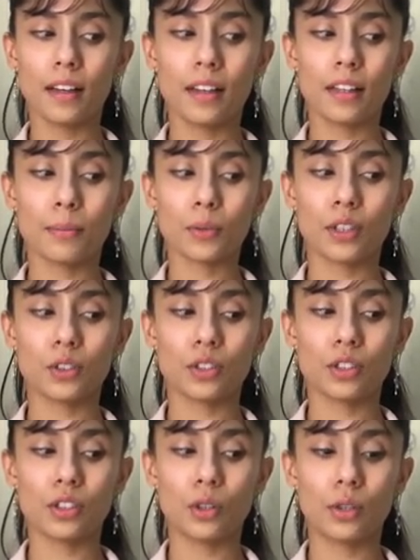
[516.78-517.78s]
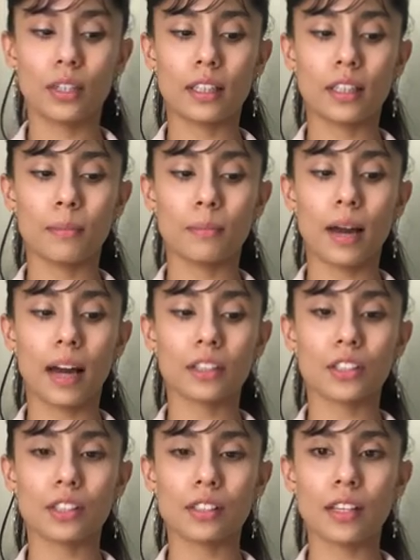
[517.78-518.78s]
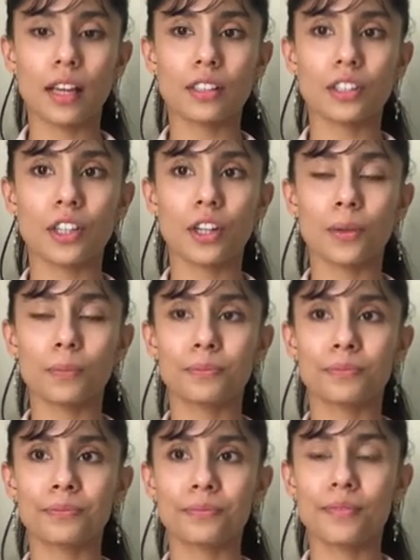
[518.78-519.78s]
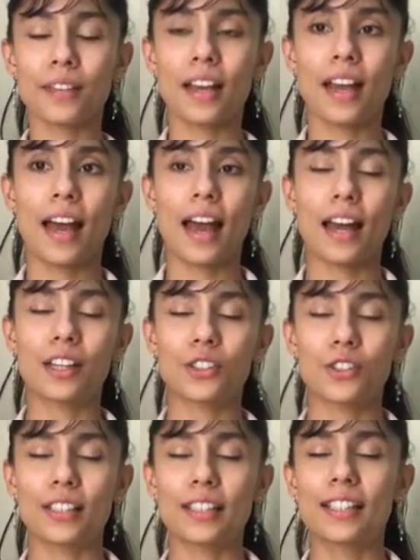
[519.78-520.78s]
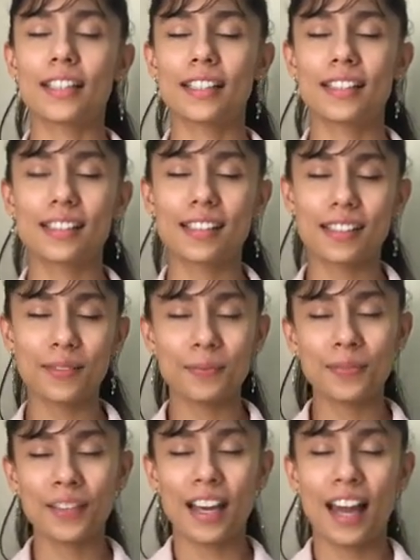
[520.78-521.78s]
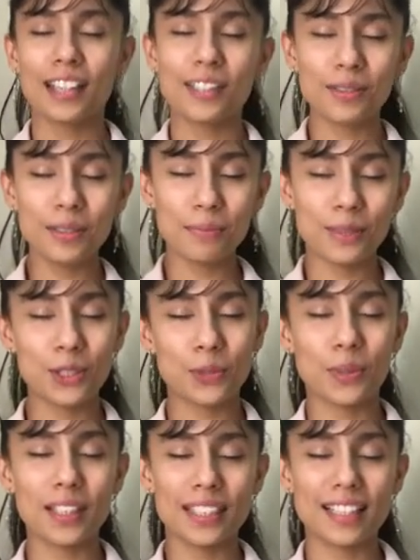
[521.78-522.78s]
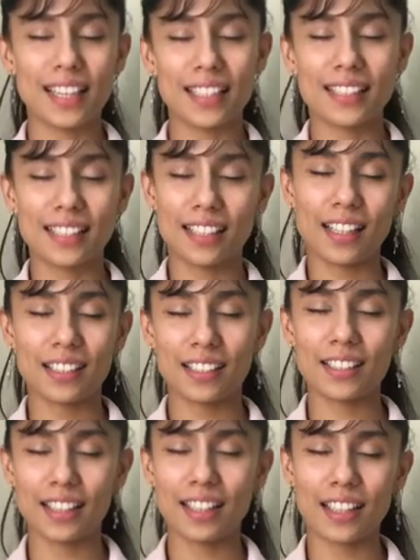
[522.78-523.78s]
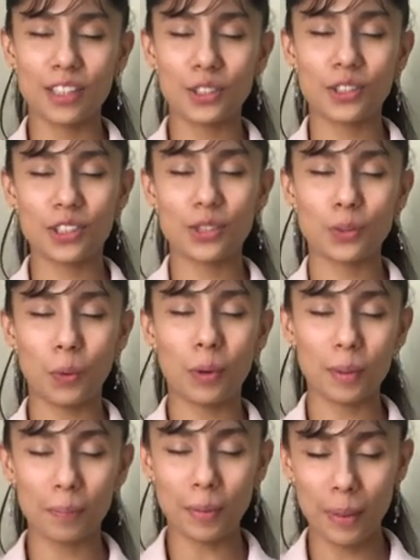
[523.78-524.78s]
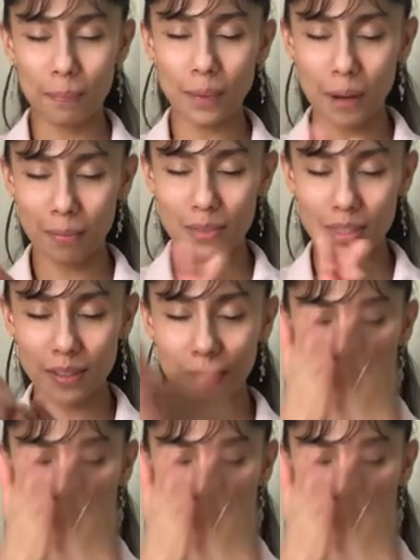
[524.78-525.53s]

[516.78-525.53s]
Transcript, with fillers: and I'm going to slowly come back to center and release. And even between these exercises, I like to just warm up my palms